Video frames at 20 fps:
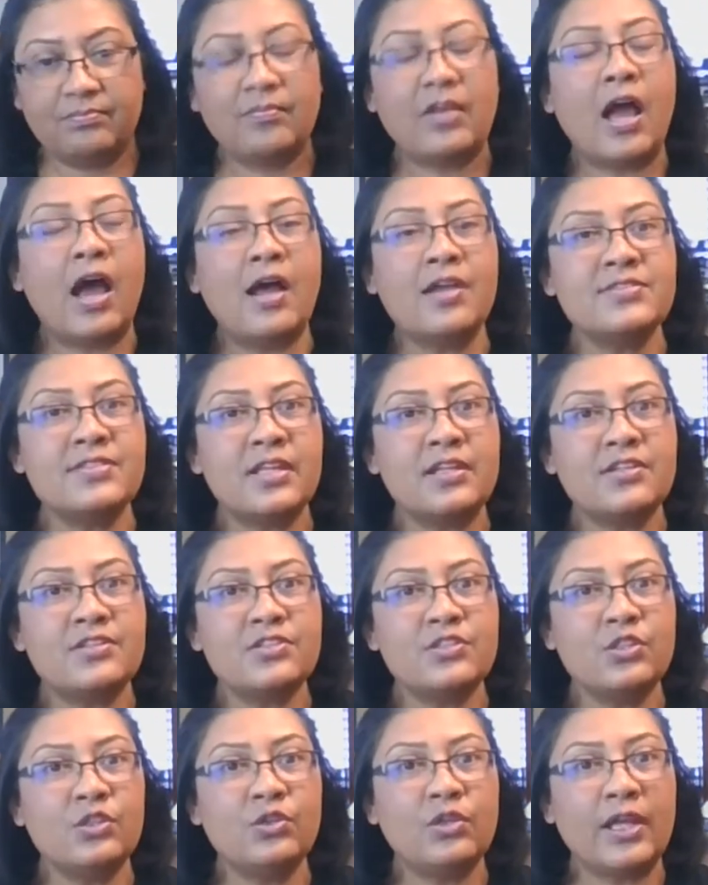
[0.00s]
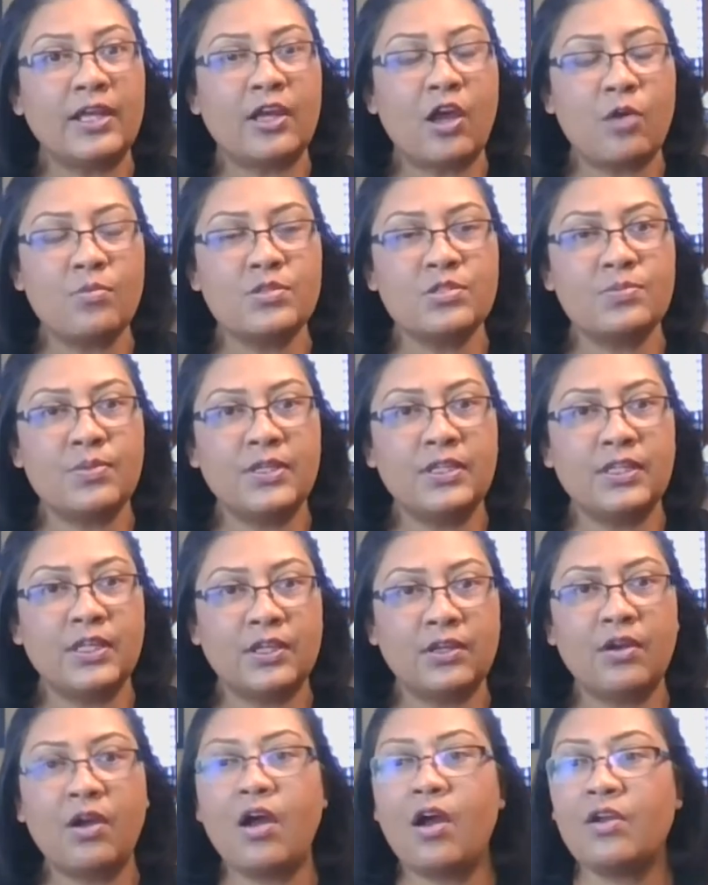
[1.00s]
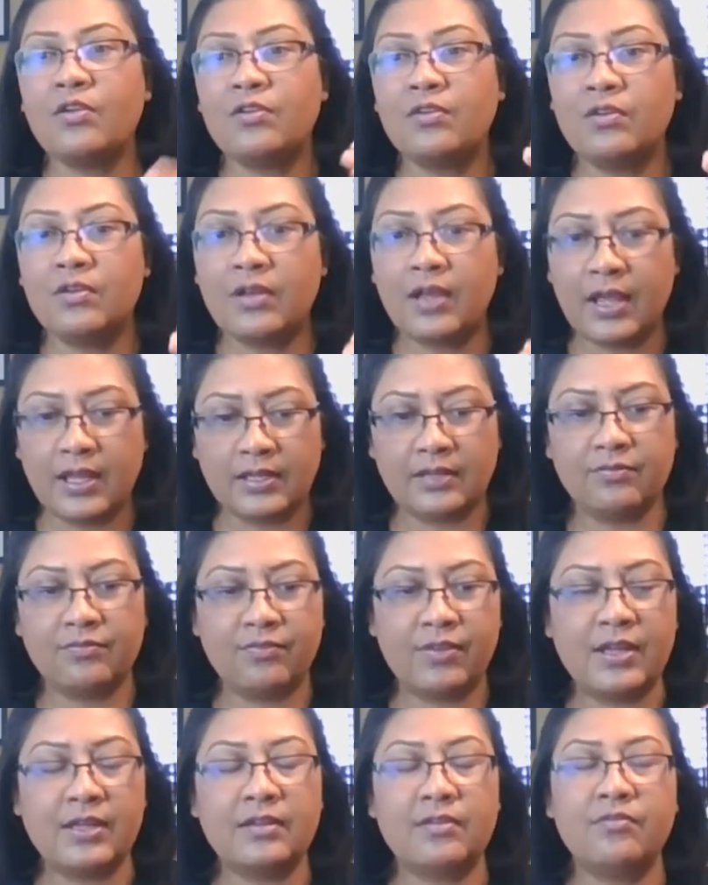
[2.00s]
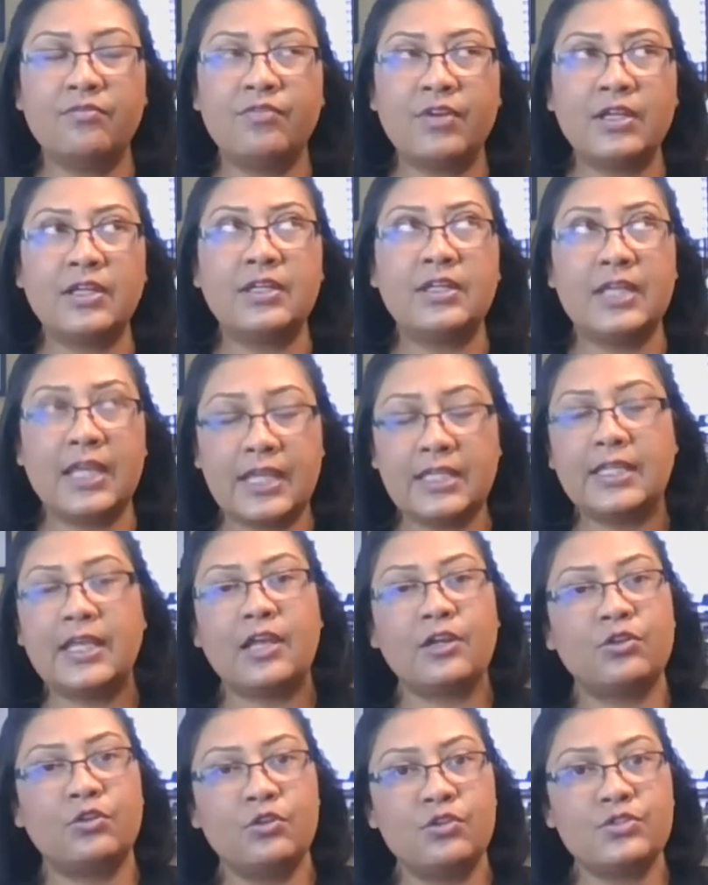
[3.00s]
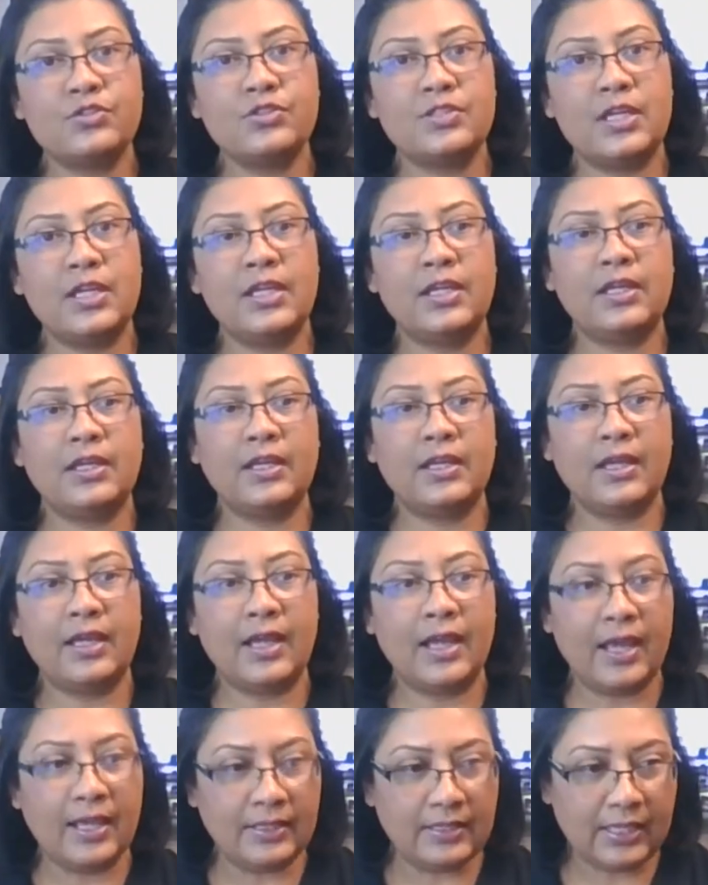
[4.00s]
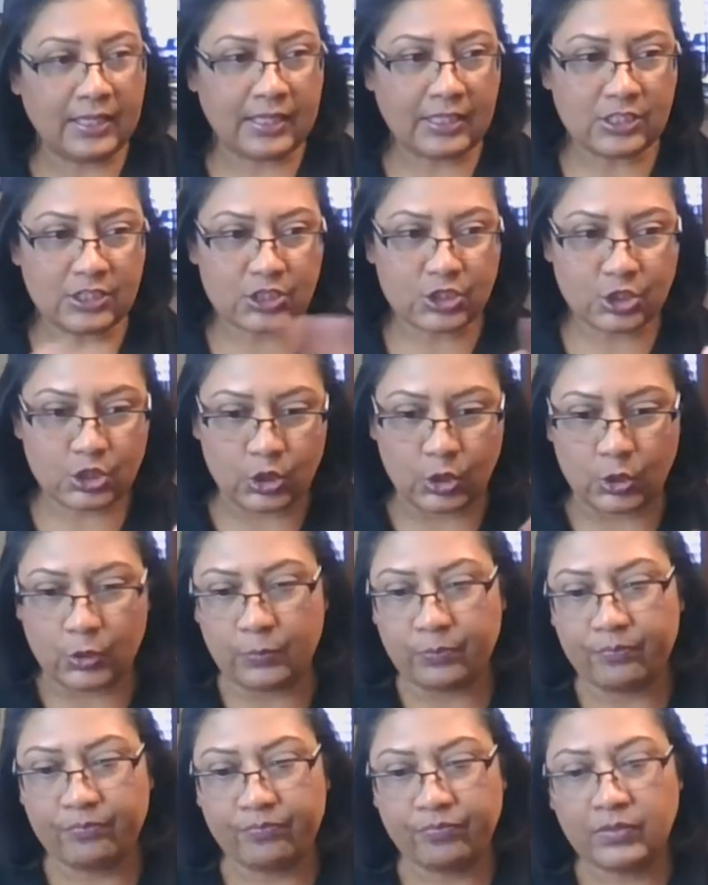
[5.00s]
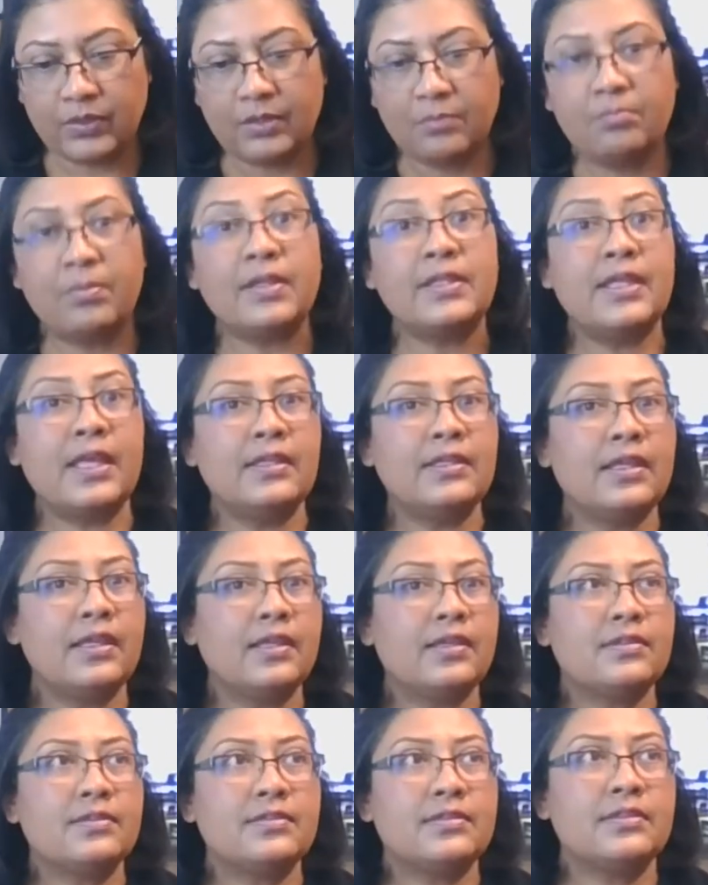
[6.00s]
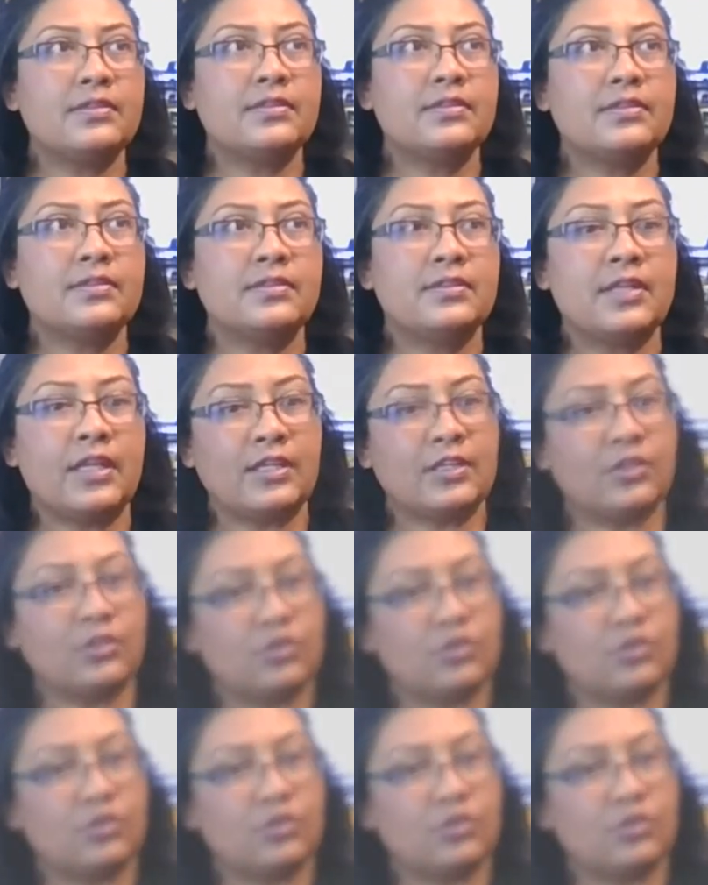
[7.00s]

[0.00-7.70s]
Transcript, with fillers: our sellers knew like how much money they got and when, what day they are closing, and they can just go. But then there's that,